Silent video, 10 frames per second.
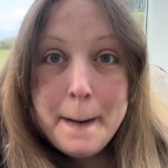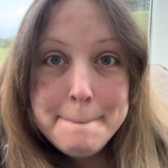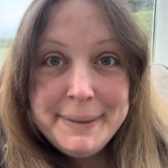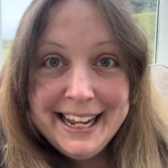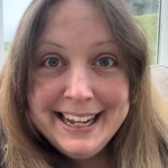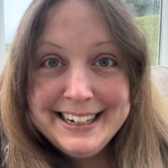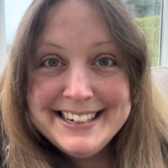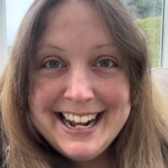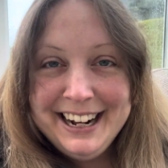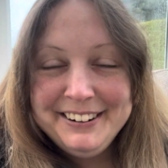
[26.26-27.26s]
peeing
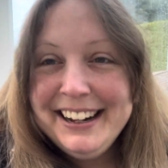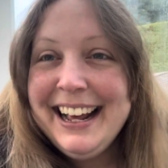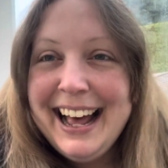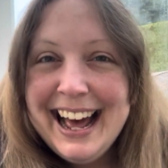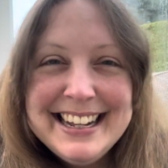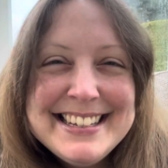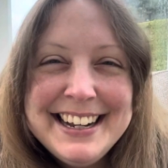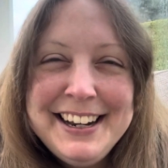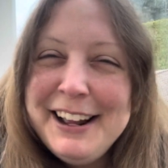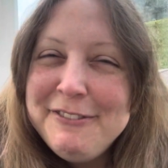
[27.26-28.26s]
down and it's
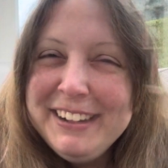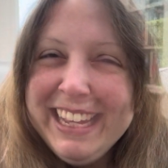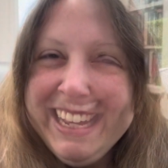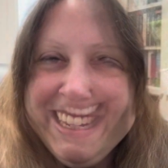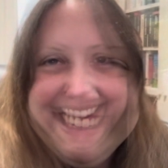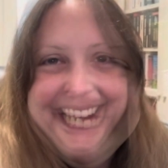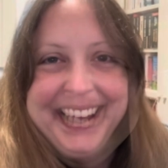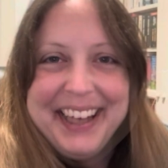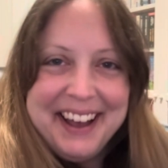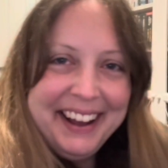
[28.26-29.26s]
lovely.
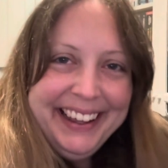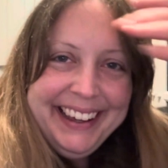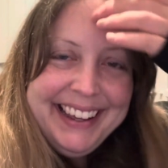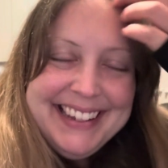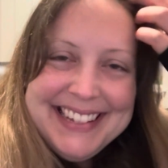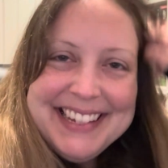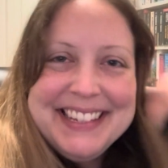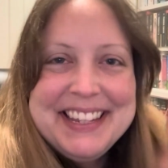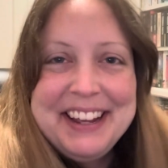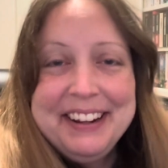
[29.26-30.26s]
Hi guys,
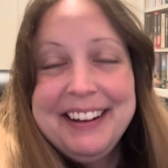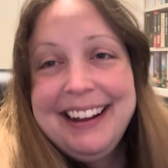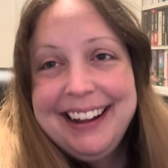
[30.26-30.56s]
so